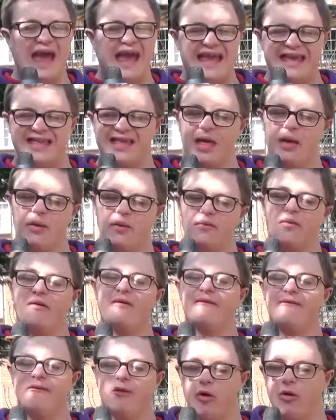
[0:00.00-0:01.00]
is them um,
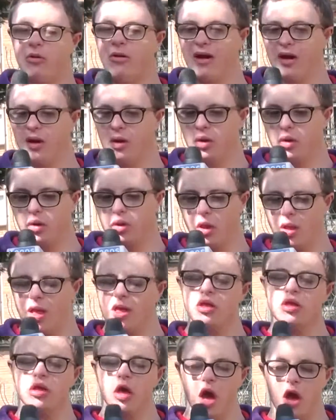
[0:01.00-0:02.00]
for real, so
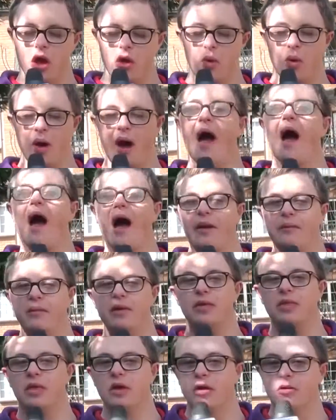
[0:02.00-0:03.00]
let's go and
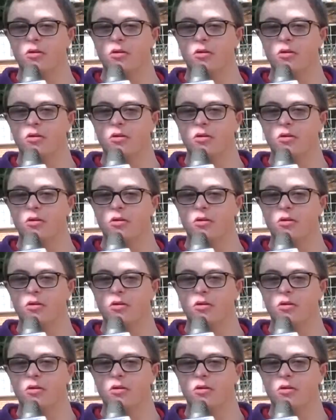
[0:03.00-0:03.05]
meet the